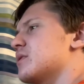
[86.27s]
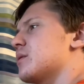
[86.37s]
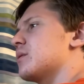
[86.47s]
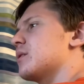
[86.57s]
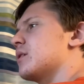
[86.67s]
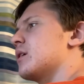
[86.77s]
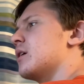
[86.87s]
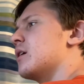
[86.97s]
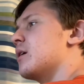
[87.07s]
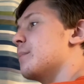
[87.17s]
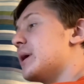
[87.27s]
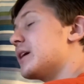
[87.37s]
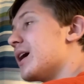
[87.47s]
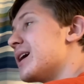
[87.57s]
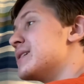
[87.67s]
Why not?
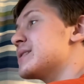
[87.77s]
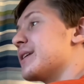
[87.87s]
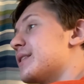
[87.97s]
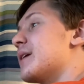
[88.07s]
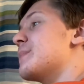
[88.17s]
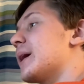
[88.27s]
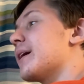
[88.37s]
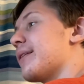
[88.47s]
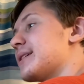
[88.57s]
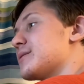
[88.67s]
Because that'd make it less